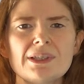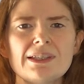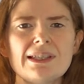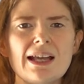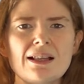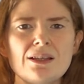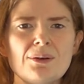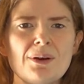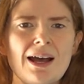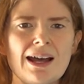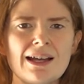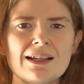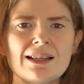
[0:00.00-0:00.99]
yellow
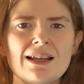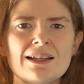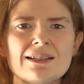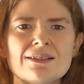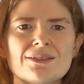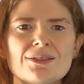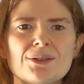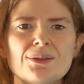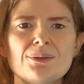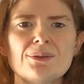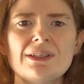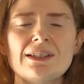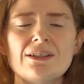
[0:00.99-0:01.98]
highlights to
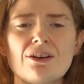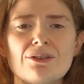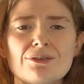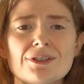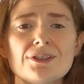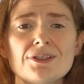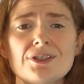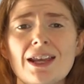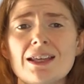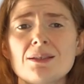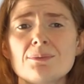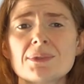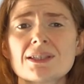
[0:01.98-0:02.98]
the orange
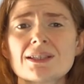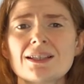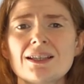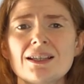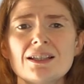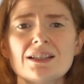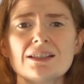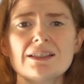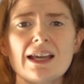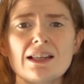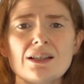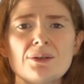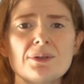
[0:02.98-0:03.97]
shapes.
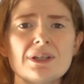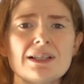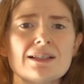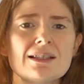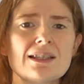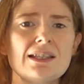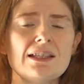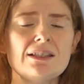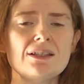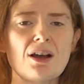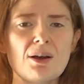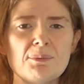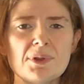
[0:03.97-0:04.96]
Yellow is the
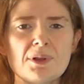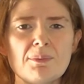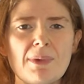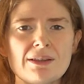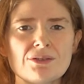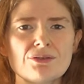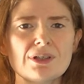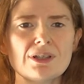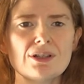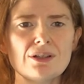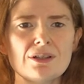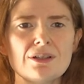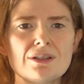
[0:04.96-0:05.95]
complementary
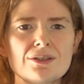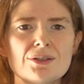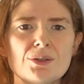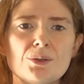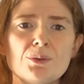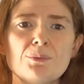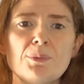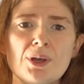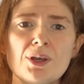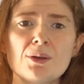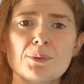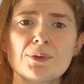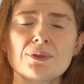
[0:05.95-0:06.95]
colour to
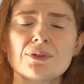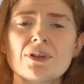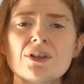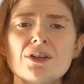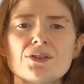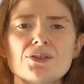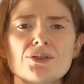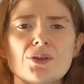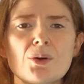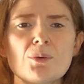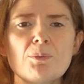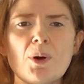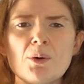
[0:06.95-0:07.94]
purple,
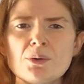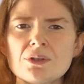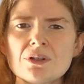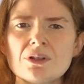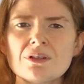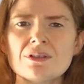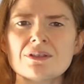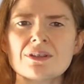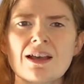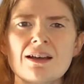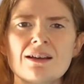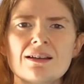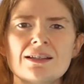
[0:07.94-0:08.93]
so both colours
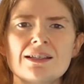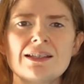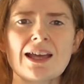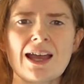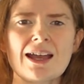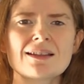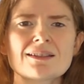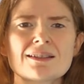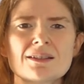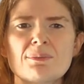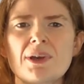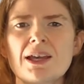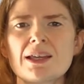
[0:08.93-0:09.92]
are enhanced
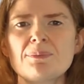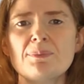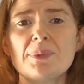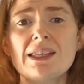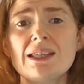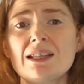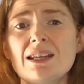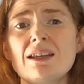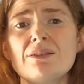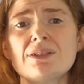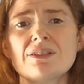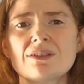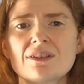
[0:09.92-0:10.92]
by being near
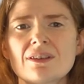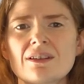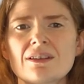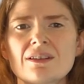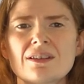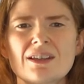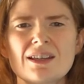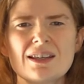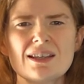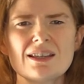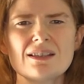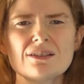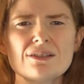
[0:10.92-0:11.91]
each other.
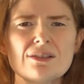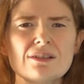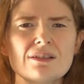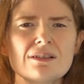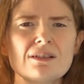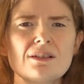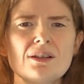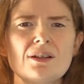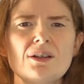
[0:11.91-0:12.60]
It's subtle,